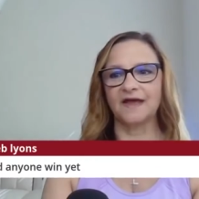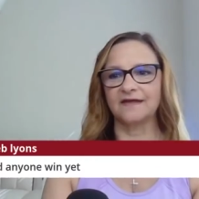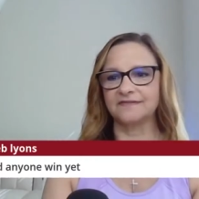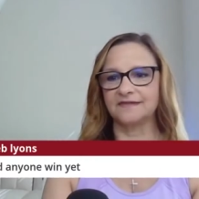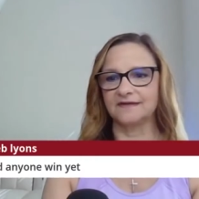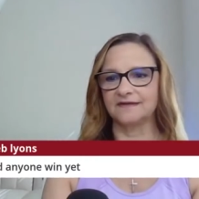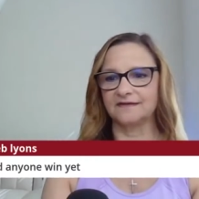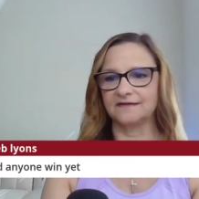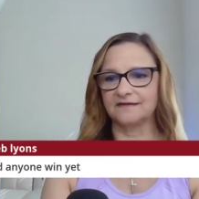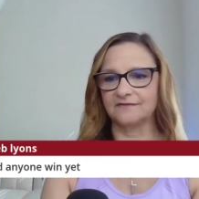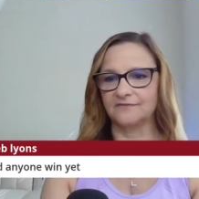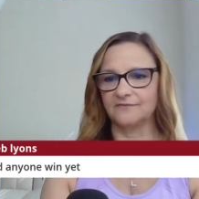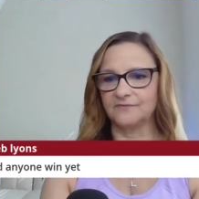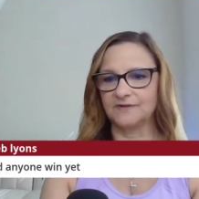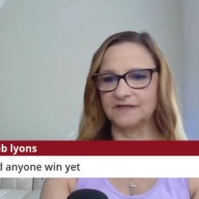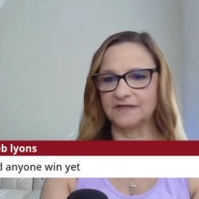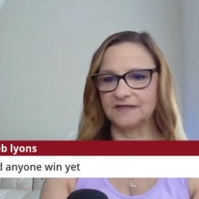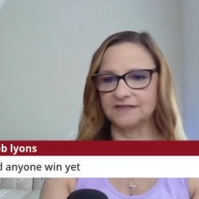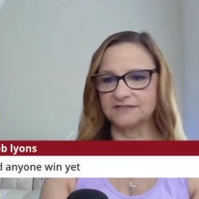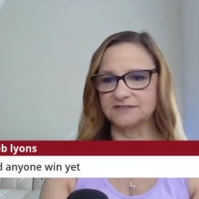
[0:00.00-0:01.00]
I think
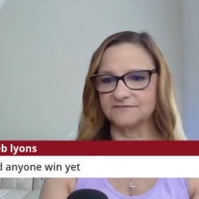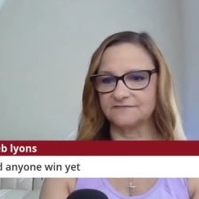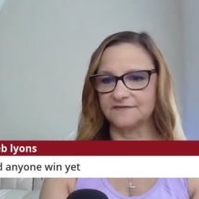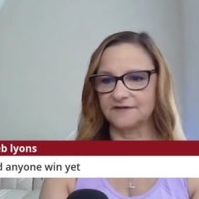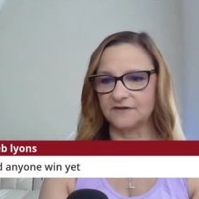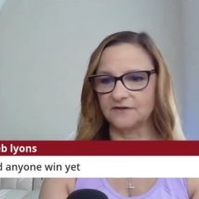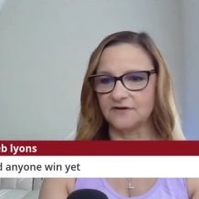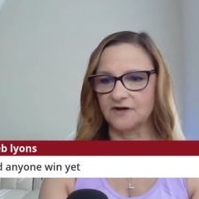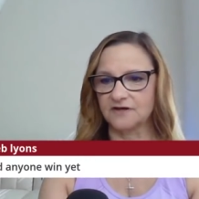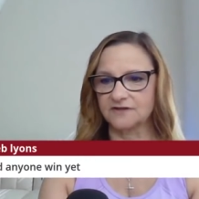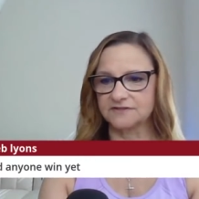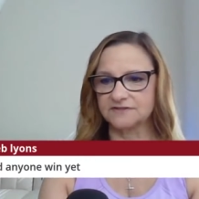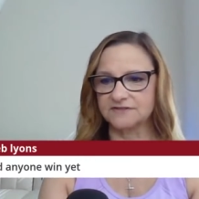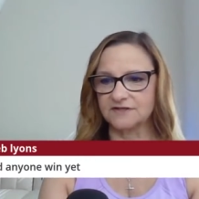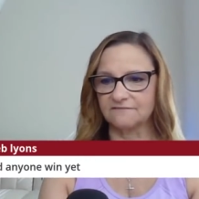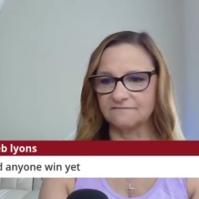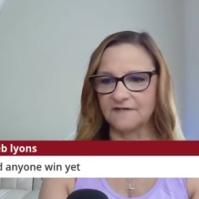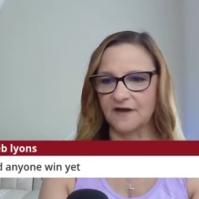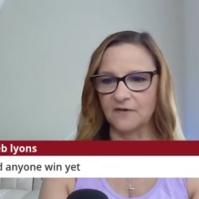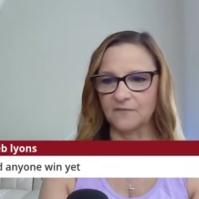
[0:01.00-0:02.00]
we need to figure our
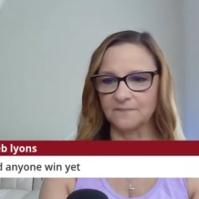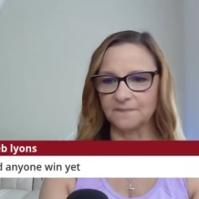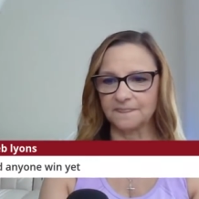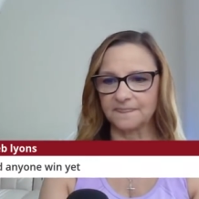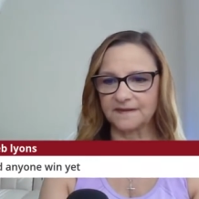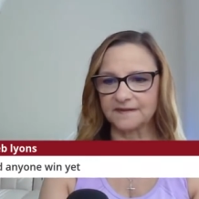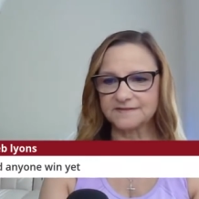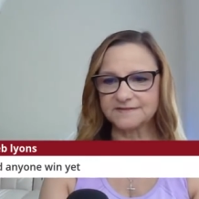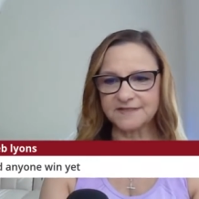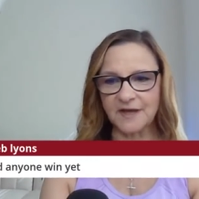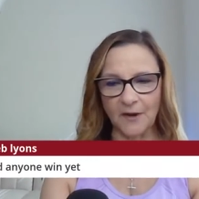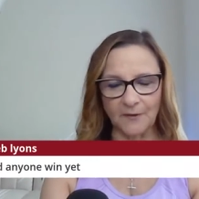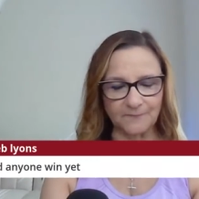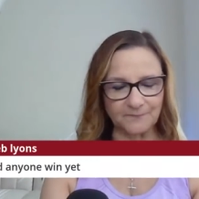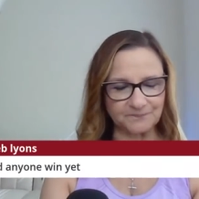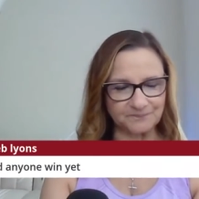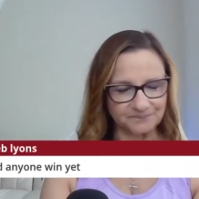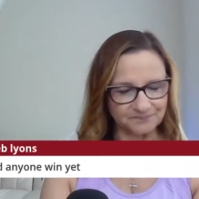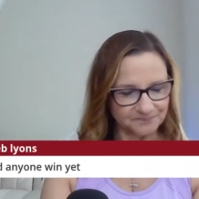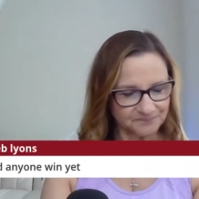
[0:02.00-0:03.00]
stuff out. So
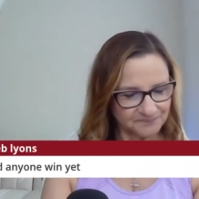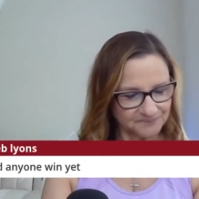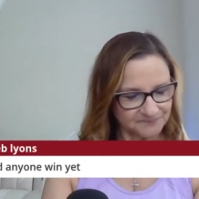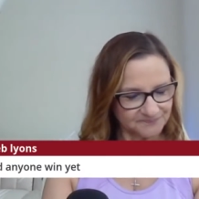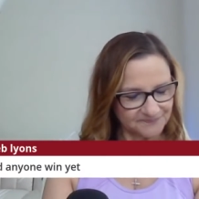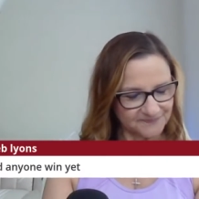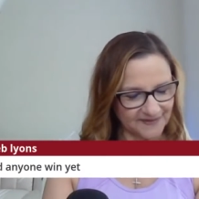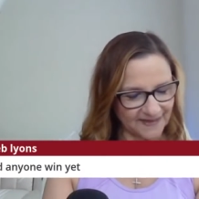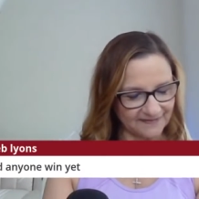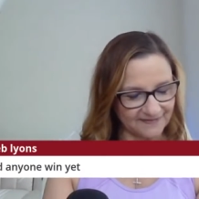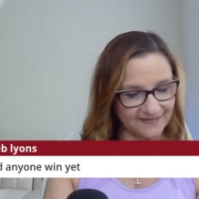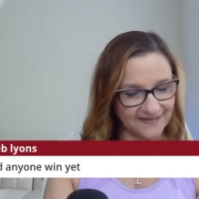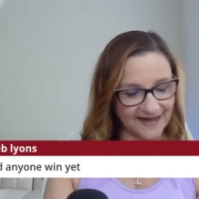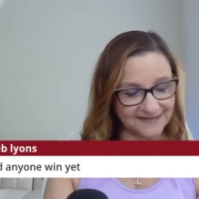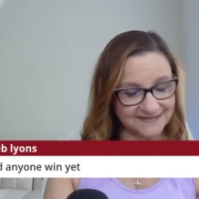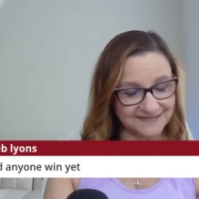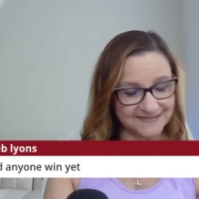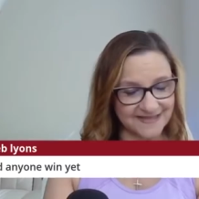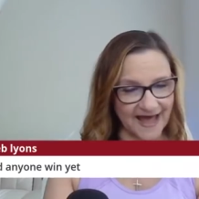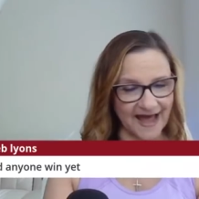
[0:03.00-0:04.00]

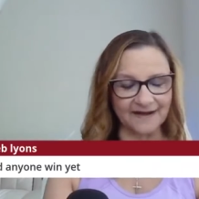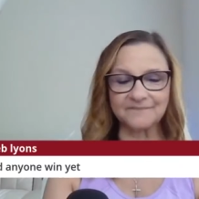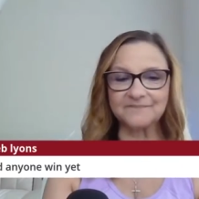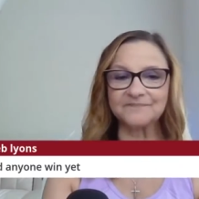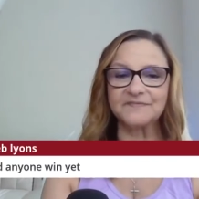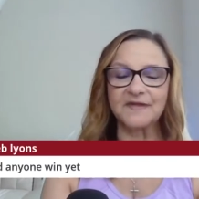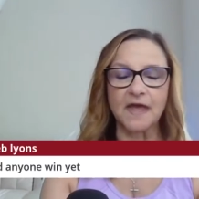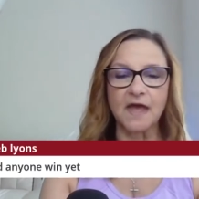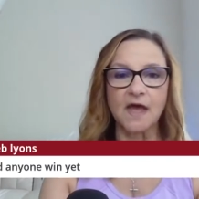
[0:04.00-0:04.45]
that's that.